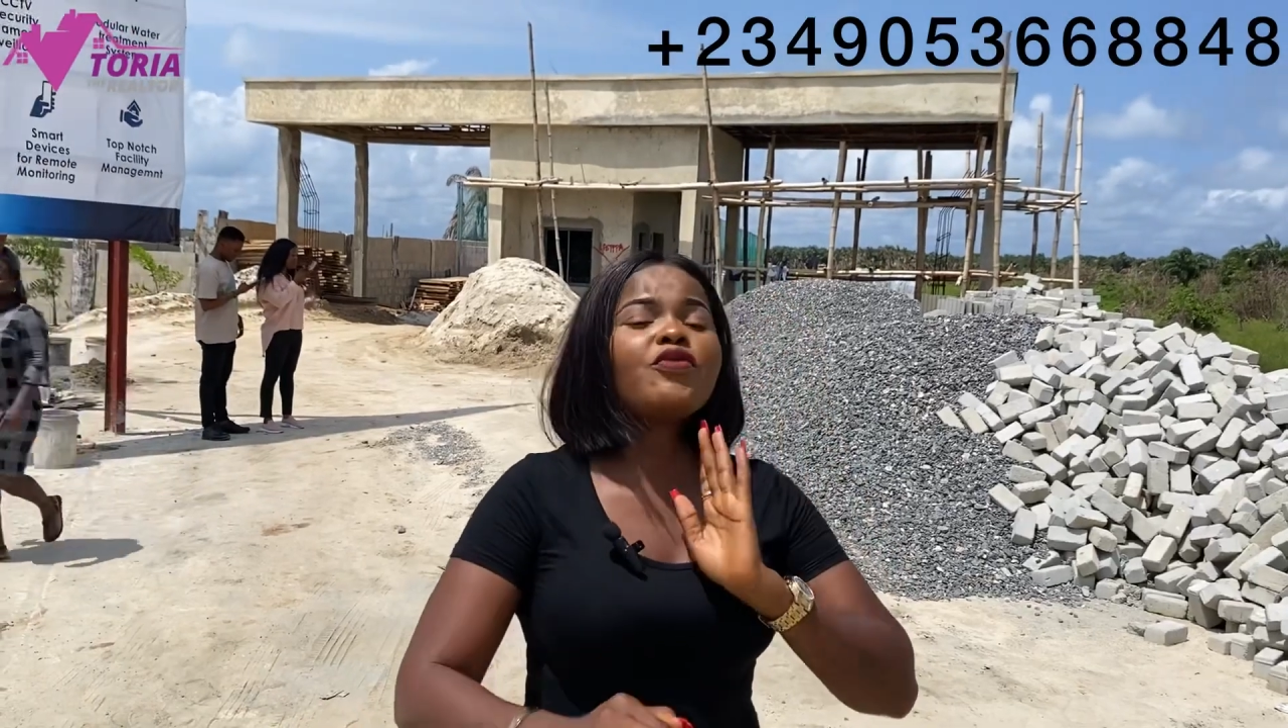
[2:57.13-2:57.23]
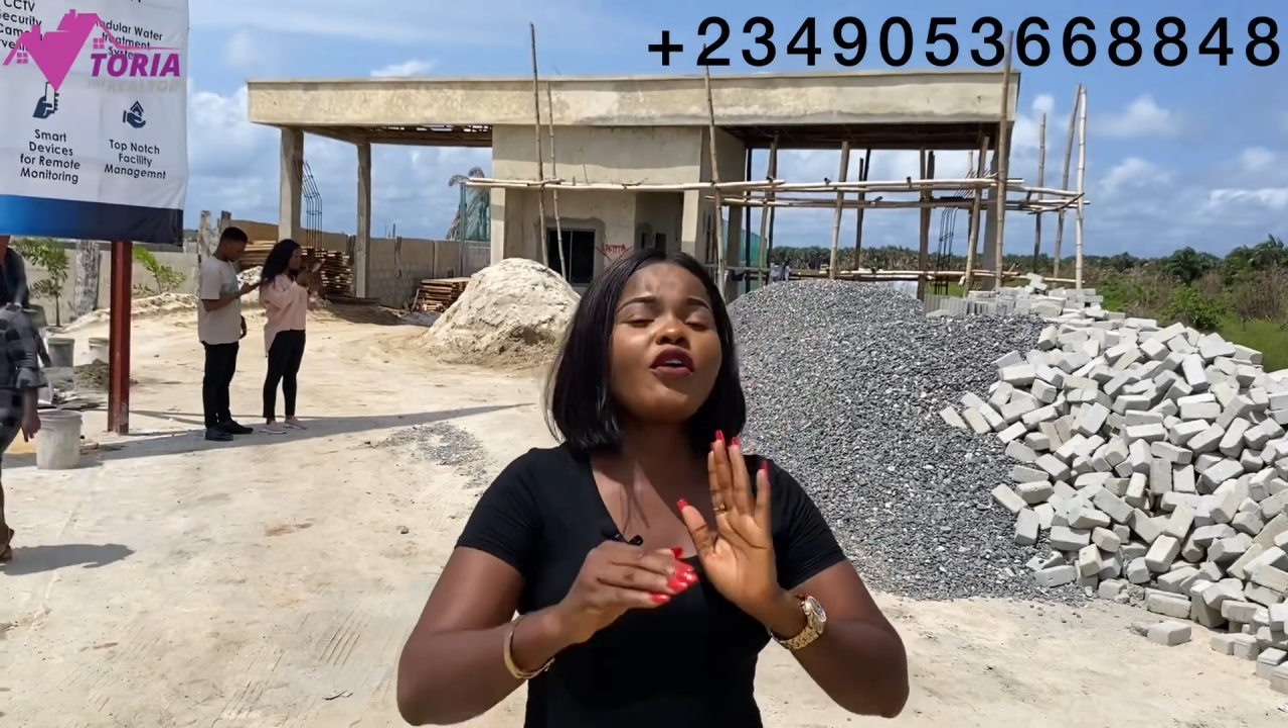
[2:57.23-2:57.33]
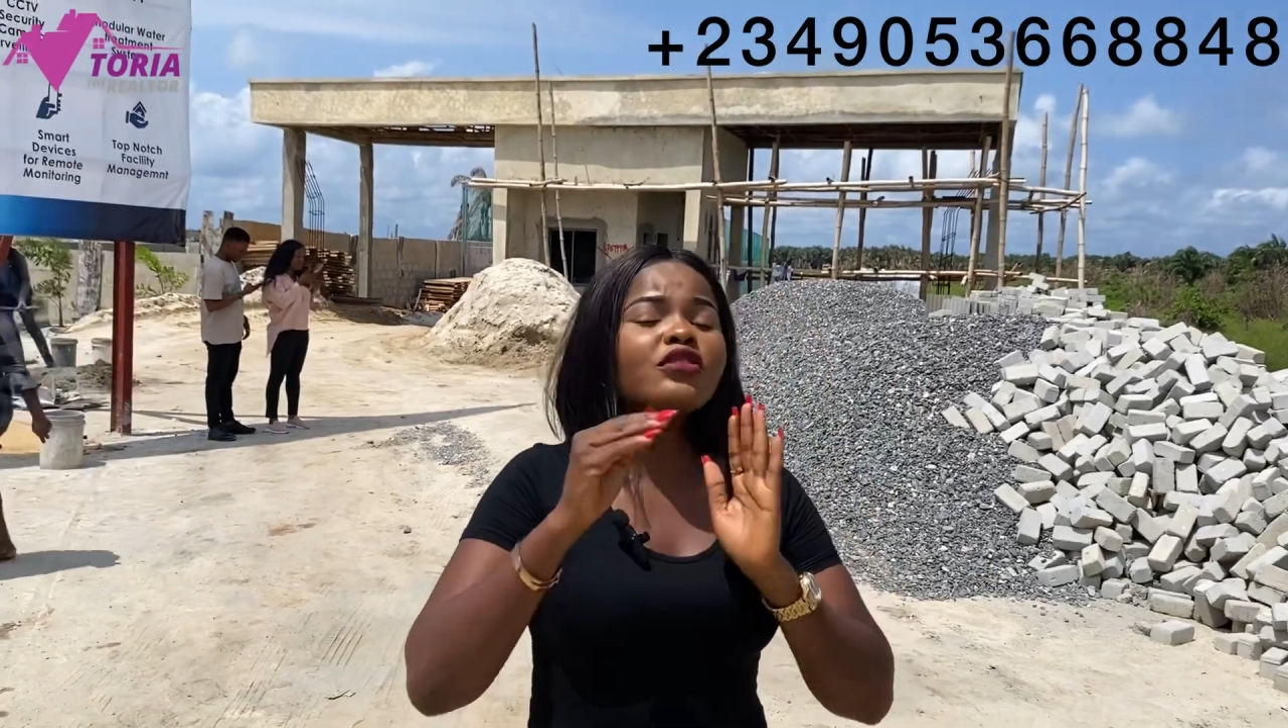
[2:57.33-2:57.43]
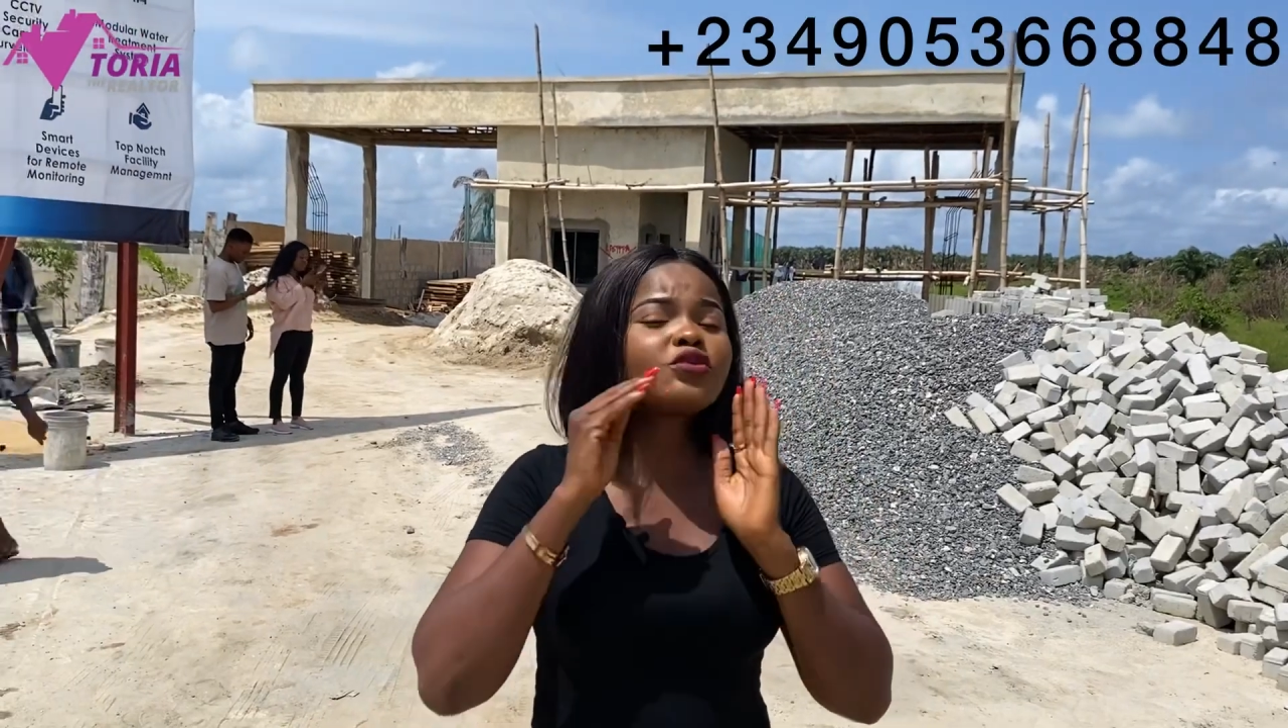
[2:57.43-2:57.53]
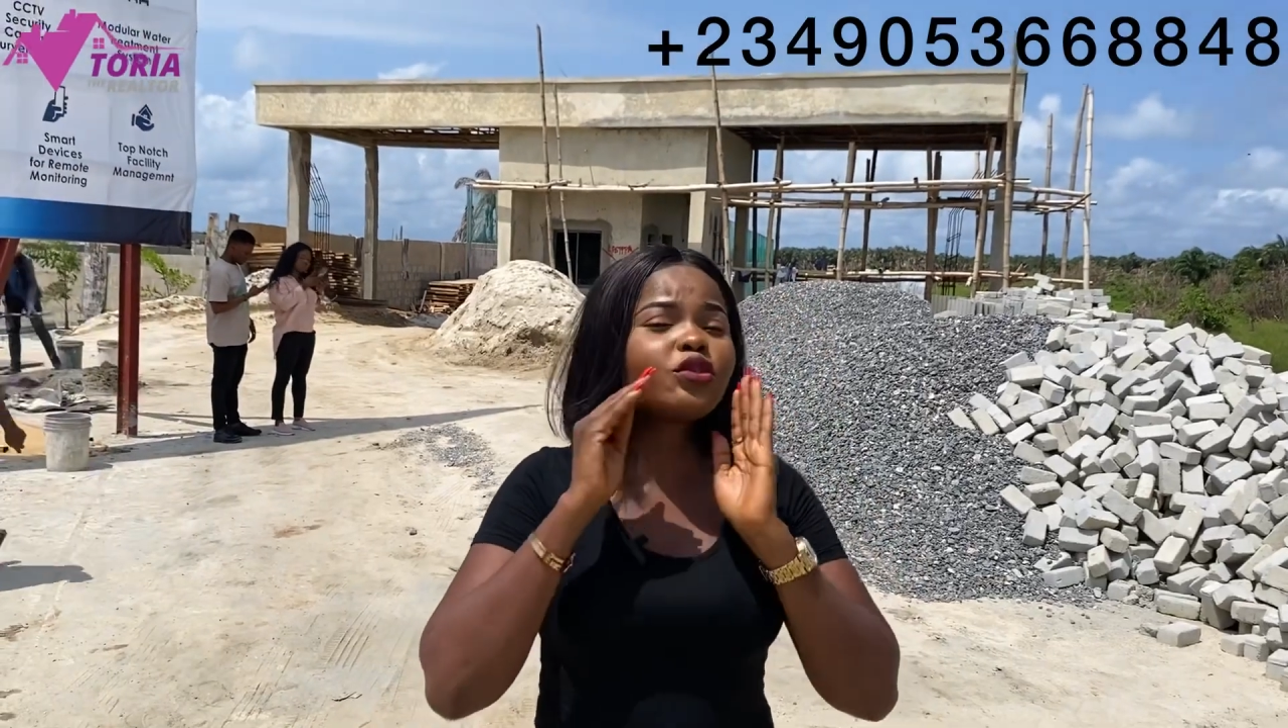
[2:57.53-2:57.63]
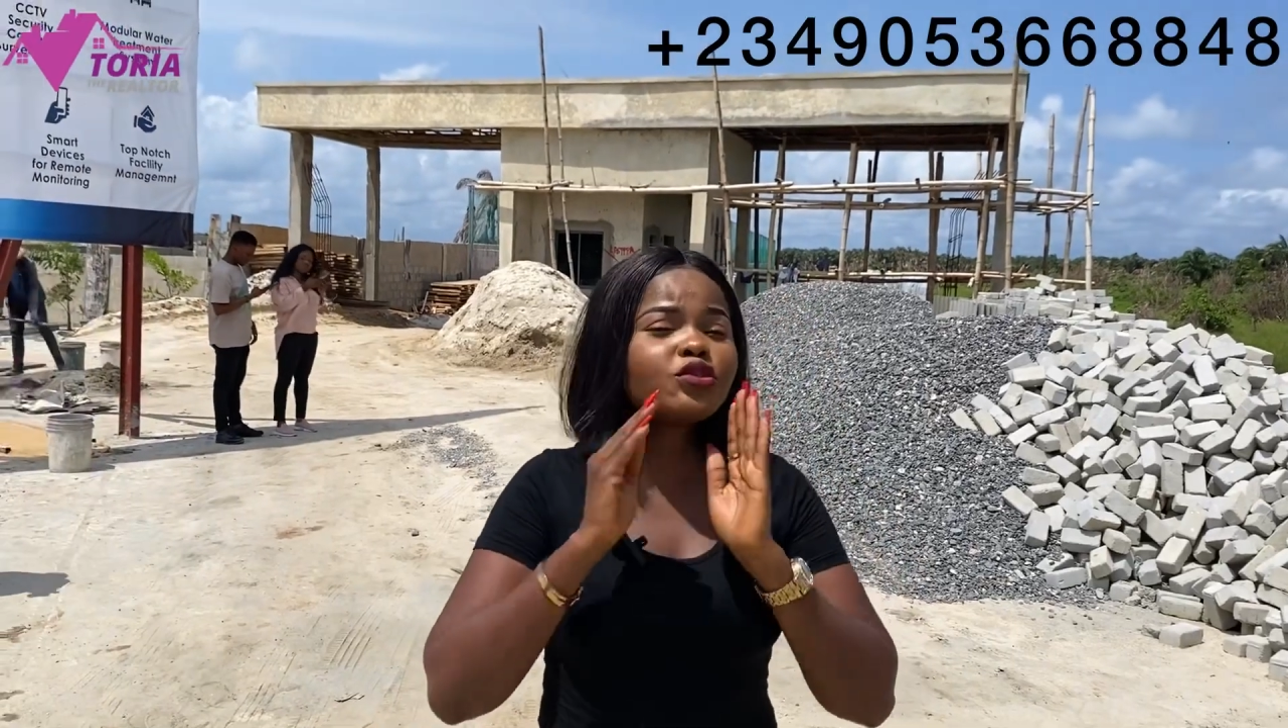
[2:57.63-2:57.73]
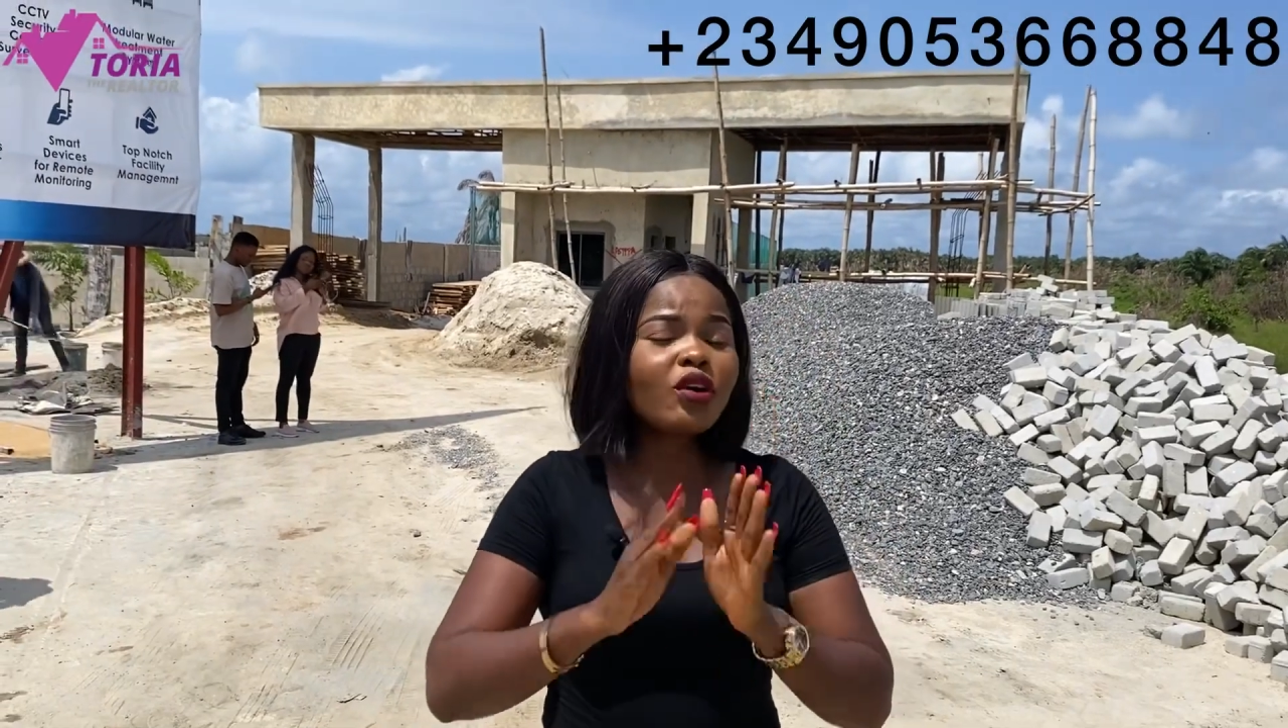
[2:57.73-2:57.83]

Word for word: We've also